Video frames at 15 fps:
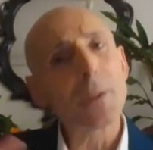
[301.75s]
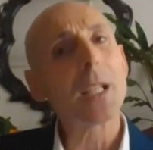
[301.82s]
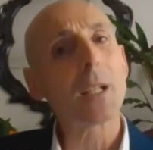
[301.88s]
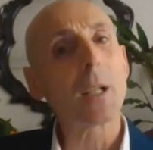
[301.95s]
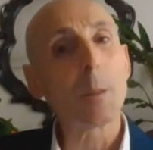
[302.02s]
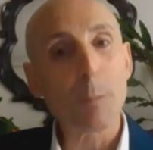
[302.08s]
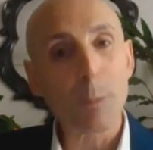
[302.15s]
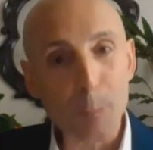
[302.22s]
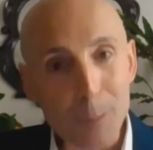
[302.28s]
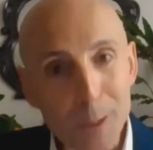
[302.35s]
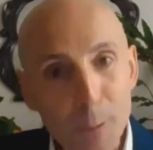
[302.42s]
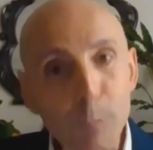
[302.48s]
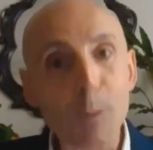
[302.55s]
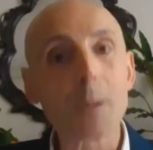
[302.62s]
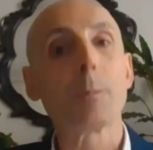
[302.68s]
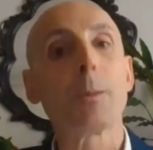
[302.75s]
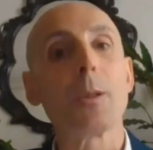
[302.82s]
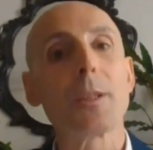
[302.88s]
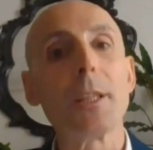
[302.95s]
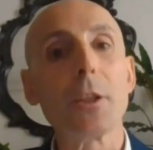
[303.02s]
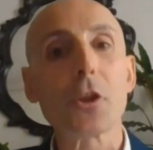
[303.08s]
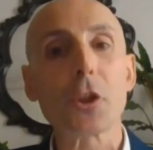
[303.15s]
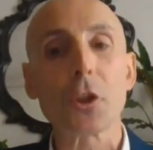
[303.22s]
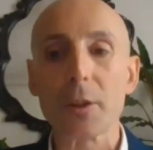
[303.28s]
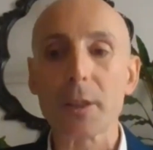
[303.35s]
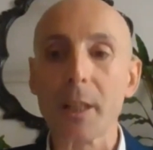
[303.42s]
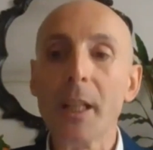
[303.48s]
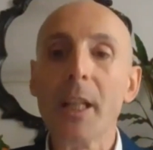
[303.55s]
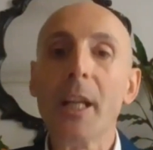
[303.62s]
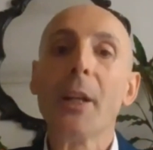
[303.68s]
if they come from different
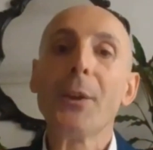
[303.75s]
positions,